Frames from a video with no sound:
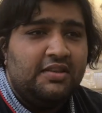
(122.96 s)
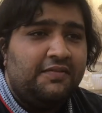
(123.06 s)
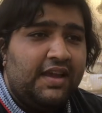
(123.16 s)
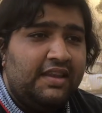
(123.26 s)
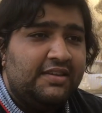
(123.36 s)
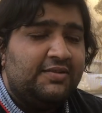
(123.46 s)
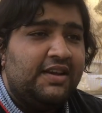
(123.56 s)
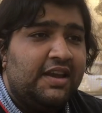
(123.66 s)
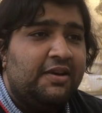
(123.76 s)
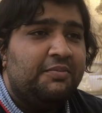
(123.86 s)
the findings right
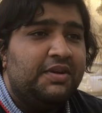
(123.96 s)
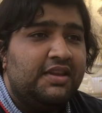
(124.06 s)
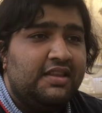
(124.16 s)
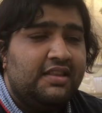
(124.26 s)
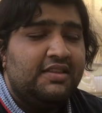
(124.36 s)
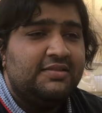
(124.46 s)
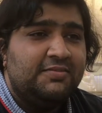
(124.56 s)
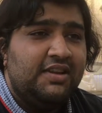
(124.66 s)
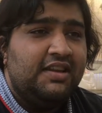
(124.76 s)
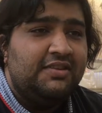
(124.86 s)
now, but there's some
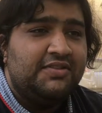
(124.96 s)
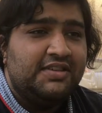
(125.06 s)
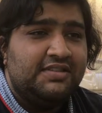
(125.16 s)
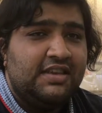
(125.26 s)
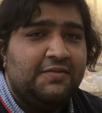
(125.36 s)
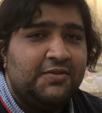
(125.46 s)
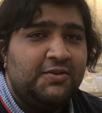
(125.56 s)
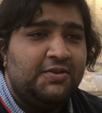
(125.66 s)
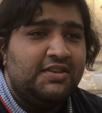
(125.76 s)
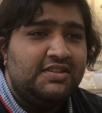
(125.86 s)
really interesting stuff, so
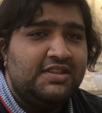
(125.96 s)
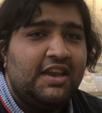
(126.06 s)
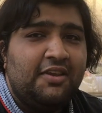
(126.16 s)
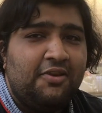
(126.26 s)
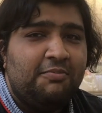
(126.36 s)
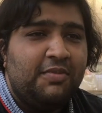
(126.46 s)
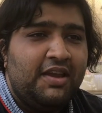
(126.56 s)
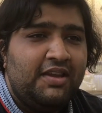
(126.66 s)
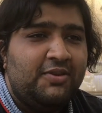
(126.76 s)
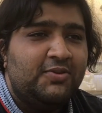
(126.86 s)
you can check it on
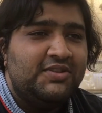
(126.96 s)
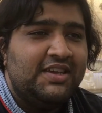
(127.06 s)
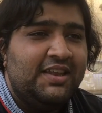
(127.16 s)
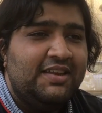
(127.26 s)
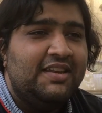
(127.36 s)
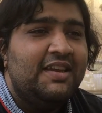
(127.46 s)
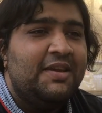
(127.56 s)
my Gojian